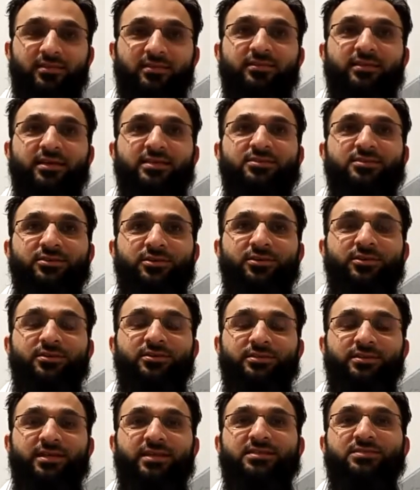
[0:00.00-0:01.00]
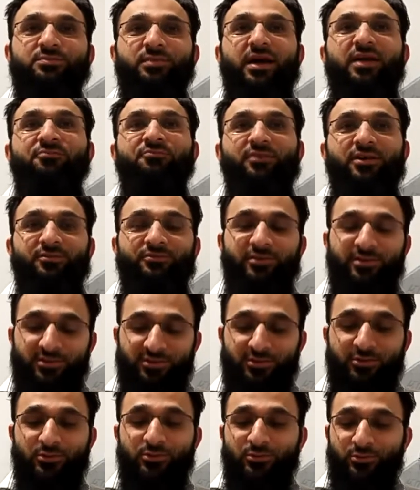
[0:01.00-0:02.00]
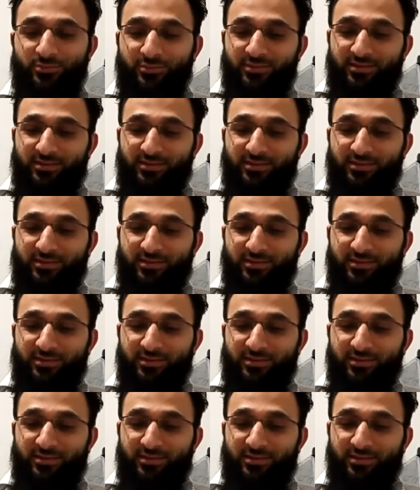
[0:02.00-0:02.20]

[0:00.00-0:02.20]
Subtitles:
That's good. That's my favorite too,